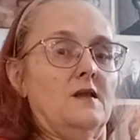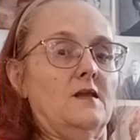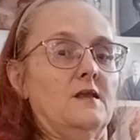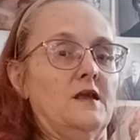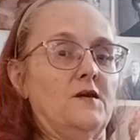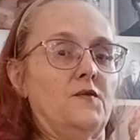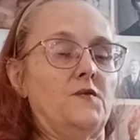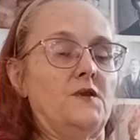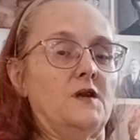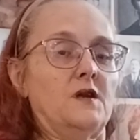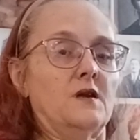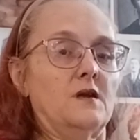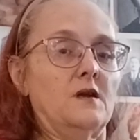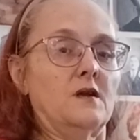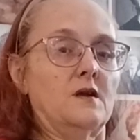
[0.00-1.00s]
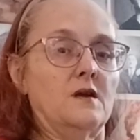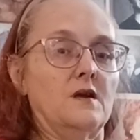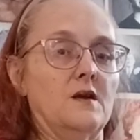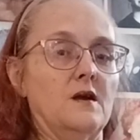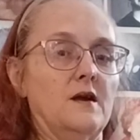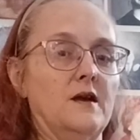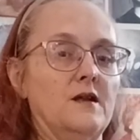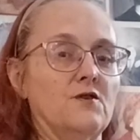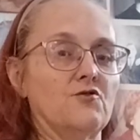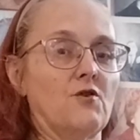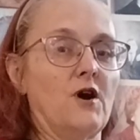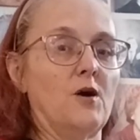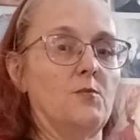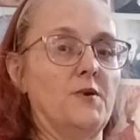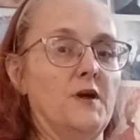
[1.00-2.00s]
Lifting and
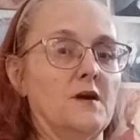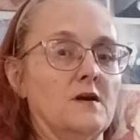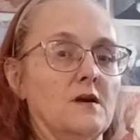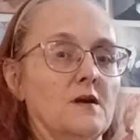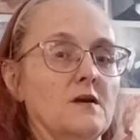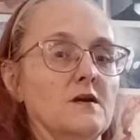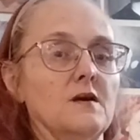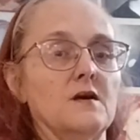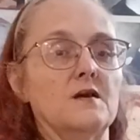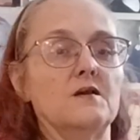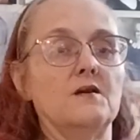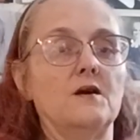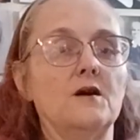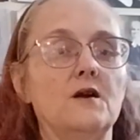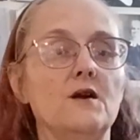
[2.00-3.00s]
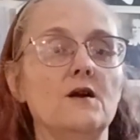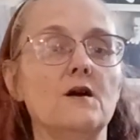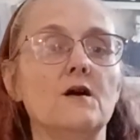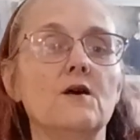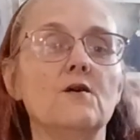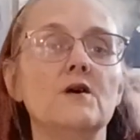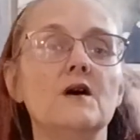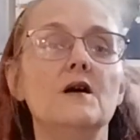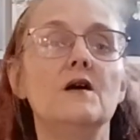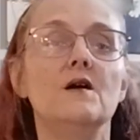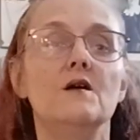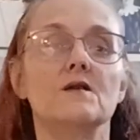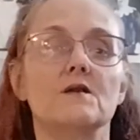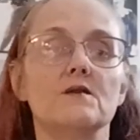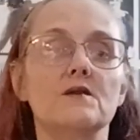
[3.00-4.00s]
dropping. There you go.
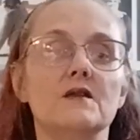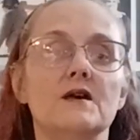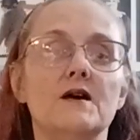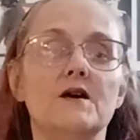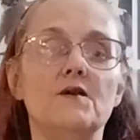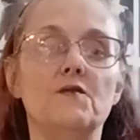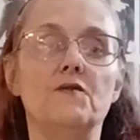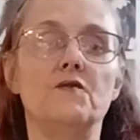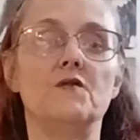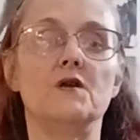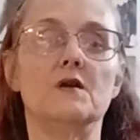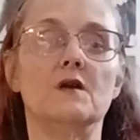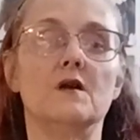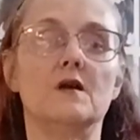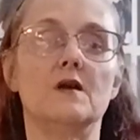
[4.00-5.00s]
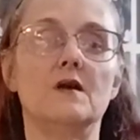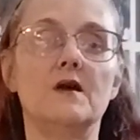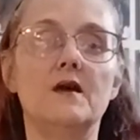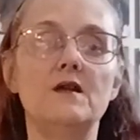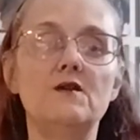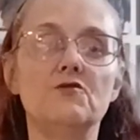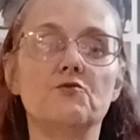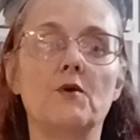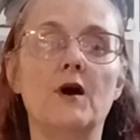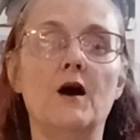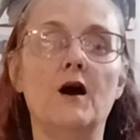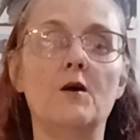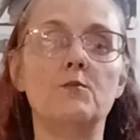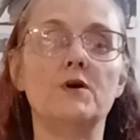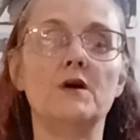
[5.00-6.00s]
So lift and
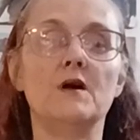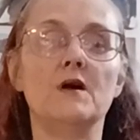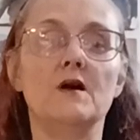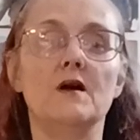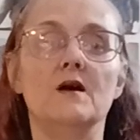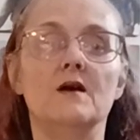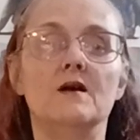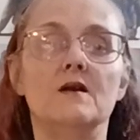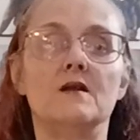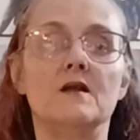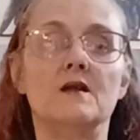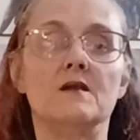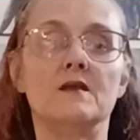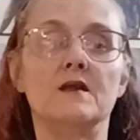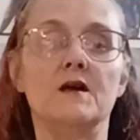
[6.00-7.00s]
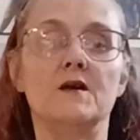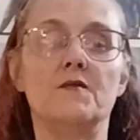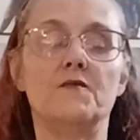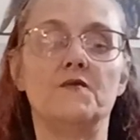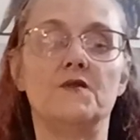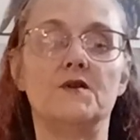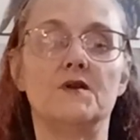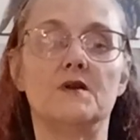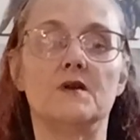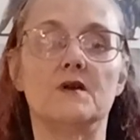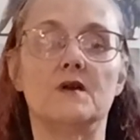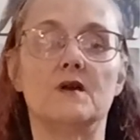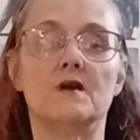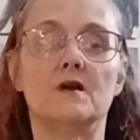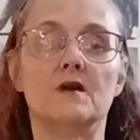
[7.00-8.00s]
drop. Lift
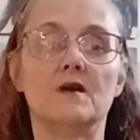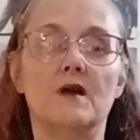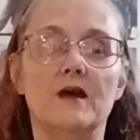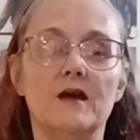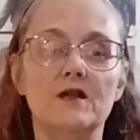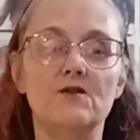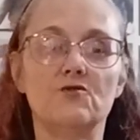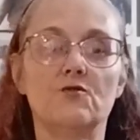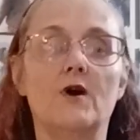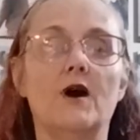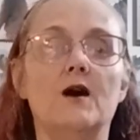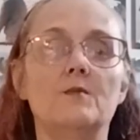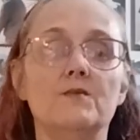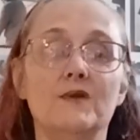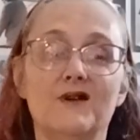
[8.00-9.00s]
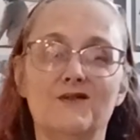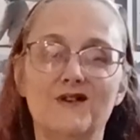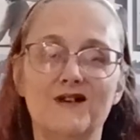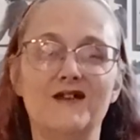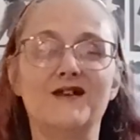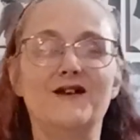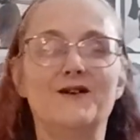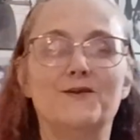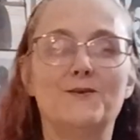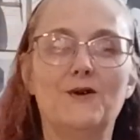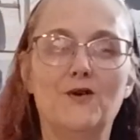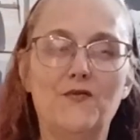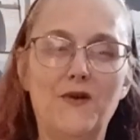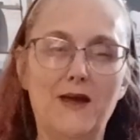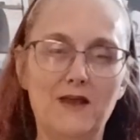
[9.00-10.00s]
and drop. And we're going to get
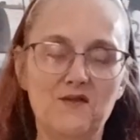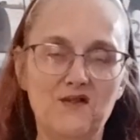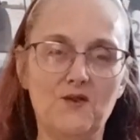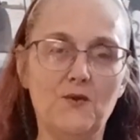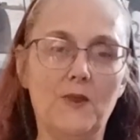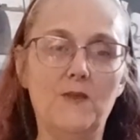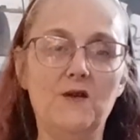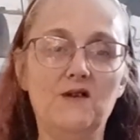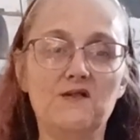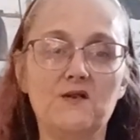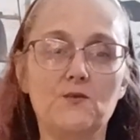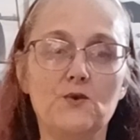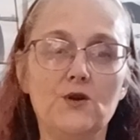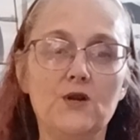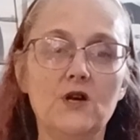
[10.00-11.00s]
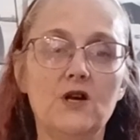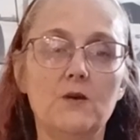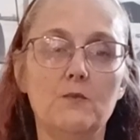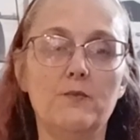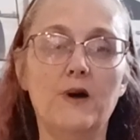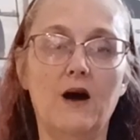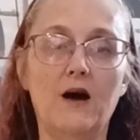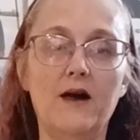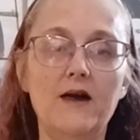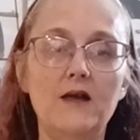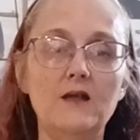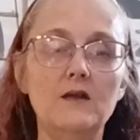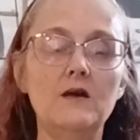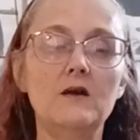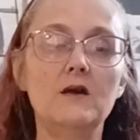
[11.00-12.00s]
real fancy with this, and we're going to
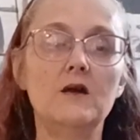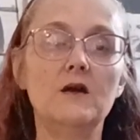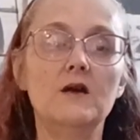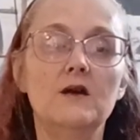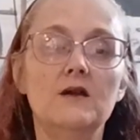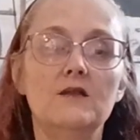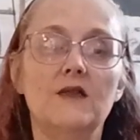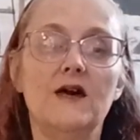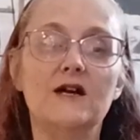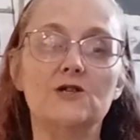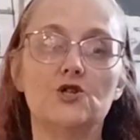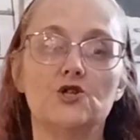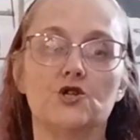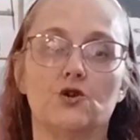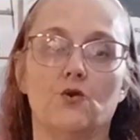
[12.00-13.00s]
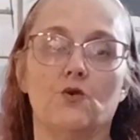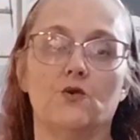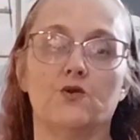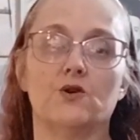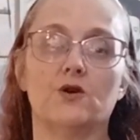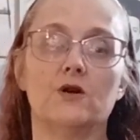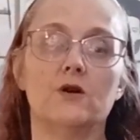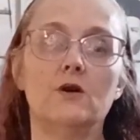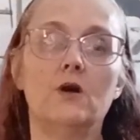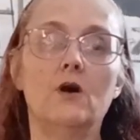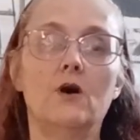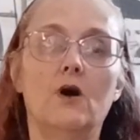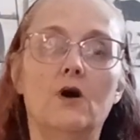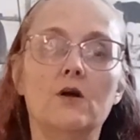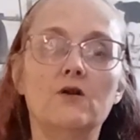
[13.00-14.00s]
combine that shoulder
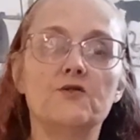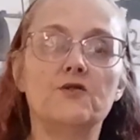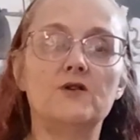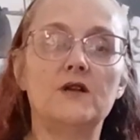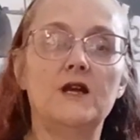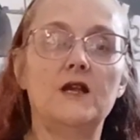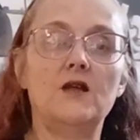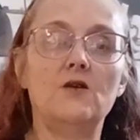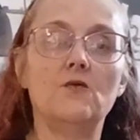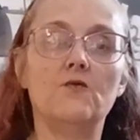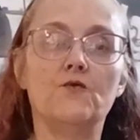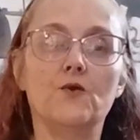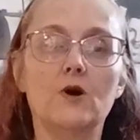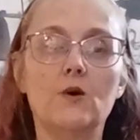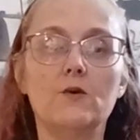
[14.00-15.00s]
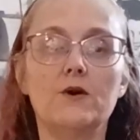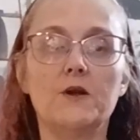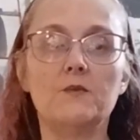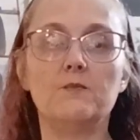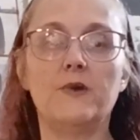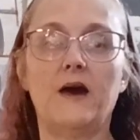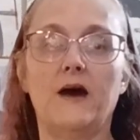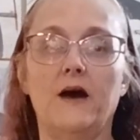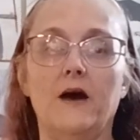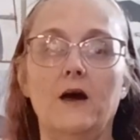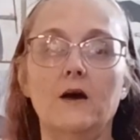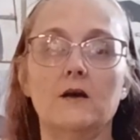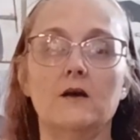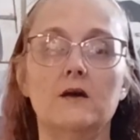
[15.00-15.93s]
alternating forward and back